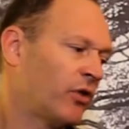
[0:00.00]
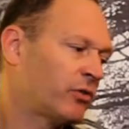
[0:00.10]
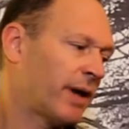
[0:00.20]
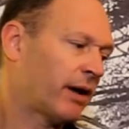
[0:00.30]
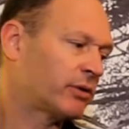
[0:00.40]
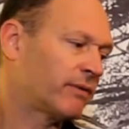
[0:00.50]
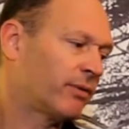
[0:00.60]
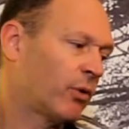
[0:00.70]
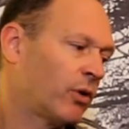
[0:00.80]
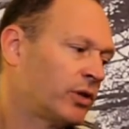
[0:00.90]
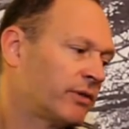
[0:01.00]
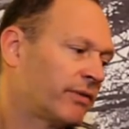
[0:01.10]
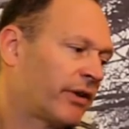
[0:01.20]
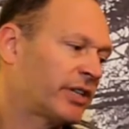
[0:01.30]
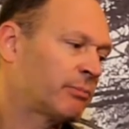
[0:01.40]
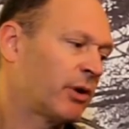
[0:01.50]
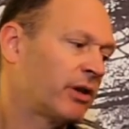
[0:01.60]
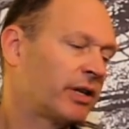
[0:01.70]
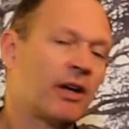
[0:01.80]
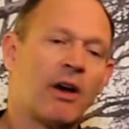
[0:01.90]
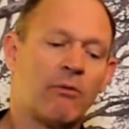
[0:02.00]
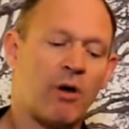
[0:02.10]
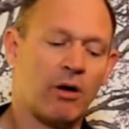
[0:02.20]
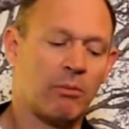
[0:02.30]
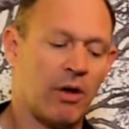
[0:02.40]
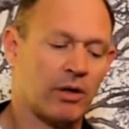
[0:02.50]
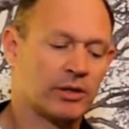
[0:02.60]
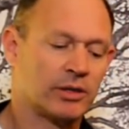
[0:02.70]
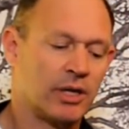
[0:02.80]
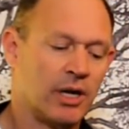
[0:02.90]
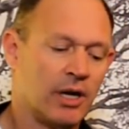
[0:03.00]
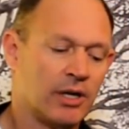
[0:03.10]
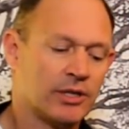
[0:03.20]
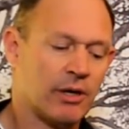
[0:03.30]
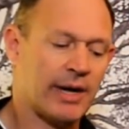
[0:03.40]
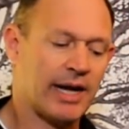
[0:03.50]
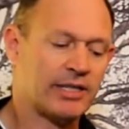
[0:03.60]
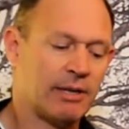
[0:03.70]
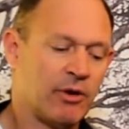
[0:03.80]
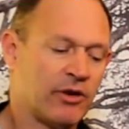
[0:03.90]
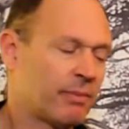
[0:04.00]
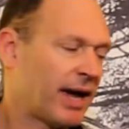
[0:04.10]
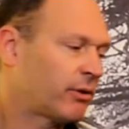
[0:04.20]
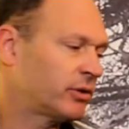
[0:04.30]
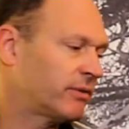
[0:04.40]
backwards and forwards very smoothly on roller blocks. So it actually moves backwards and